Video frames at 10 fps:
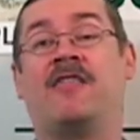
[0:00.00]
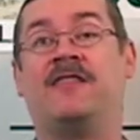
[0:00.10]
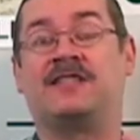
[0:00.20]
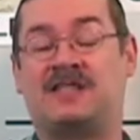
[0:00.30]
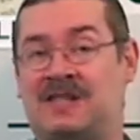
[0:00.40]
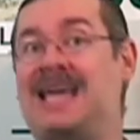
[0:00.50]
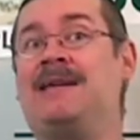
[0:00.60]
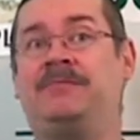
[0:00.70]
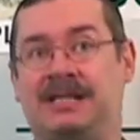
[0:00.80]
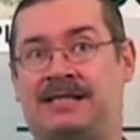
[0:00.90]
The
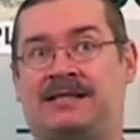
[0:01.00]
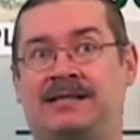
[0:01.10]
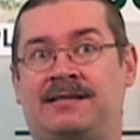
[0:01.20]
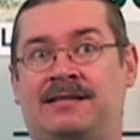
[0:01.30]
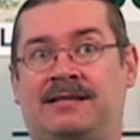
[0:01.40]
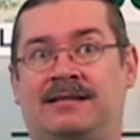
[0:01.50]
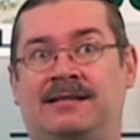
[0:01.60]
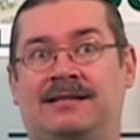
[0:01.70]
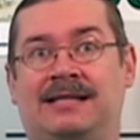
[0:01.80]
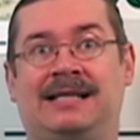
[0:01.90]
same distance
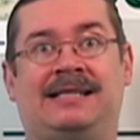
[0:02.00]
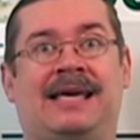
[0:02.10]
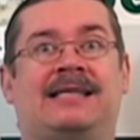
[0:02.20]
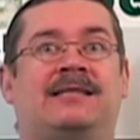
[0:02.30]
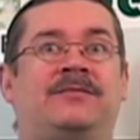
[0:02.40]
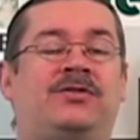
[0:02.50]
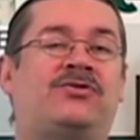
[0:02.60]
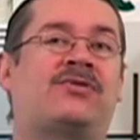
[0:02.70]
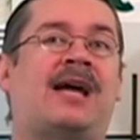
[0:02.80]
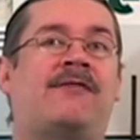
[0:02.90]
it takes him to
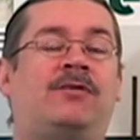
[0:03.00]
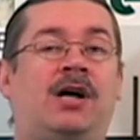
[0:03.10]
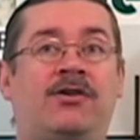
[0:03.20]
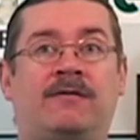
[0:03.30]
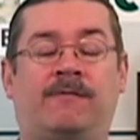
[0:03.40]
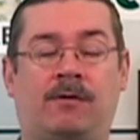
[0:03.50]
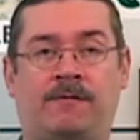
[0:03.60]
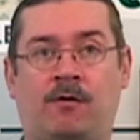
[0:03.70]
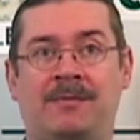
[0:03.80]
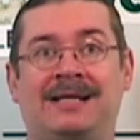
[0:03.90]
travel one hundred
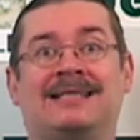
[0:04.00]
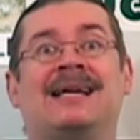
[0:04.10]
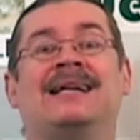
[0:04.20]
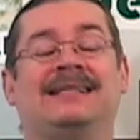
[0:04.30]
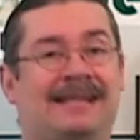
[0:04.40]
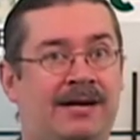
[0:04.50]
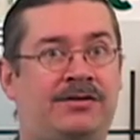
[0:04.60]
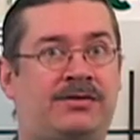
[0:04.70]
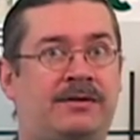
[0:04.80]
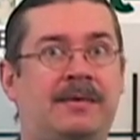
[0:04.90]
forty-four minutes
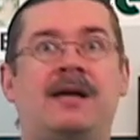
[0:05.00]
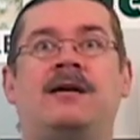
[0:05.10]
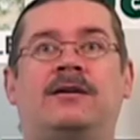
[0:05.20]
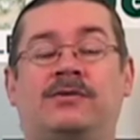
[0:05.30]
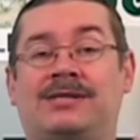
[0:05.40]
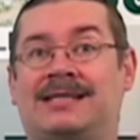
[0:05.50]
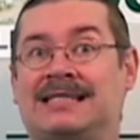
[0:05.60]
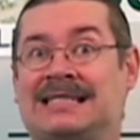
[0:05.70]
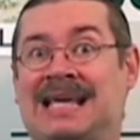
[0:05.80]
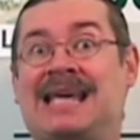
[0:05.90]
downstream. It's the
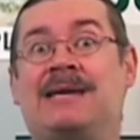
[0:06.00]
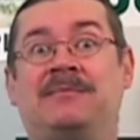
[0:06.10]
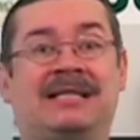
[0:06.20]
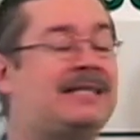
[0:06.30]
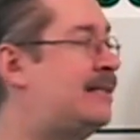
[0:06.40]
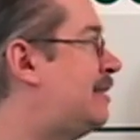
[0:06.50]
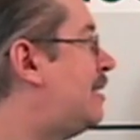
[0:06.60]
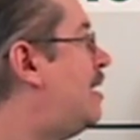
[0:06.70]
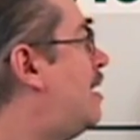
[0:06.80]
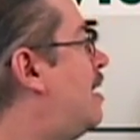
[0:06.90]
same
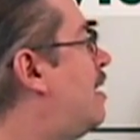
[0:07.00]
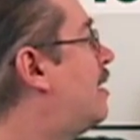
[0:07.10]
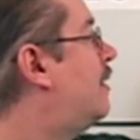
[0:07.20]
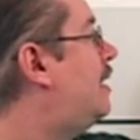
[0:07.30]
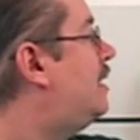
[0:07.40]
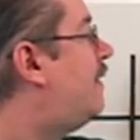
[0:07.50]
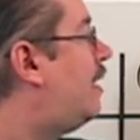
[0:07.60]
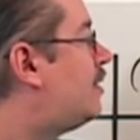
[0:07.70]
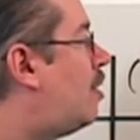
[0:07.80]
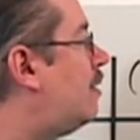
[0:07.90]
distance. These
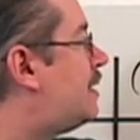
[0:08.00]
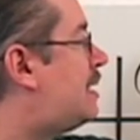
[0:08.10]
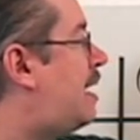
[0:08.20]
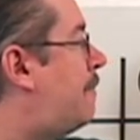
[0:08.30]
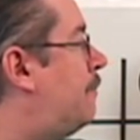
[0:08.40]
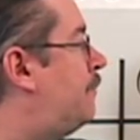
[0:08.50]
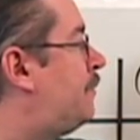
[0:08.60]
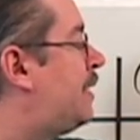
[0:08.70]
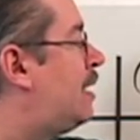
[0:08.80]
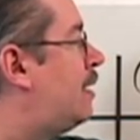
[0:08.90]
values are the same.
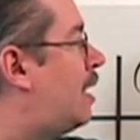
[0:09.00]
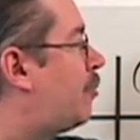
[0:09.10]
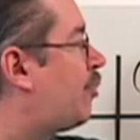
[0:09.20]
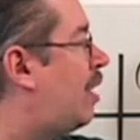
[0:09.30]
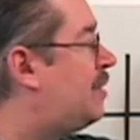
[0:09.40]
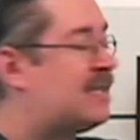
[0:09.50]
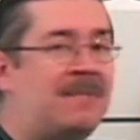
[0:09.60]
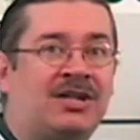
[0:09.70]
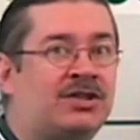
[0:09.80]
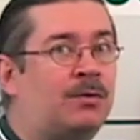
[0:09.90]
Now the problem doesn't
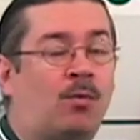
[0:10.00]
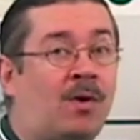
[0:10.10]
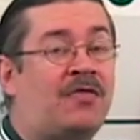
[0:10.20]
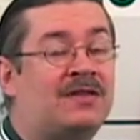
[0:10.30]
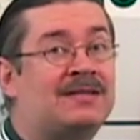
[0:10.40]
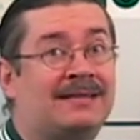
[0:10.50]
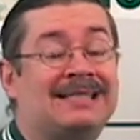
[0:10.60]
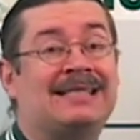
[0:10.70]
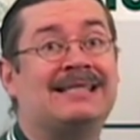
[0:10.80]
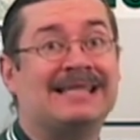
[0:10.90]
mention what this
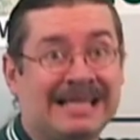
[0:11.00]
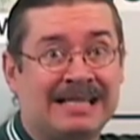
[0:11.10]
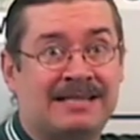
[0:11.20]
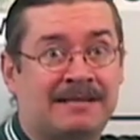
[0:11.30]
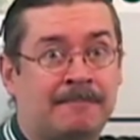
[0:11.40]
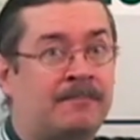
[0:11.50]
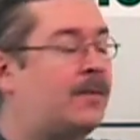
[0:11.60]
distance is.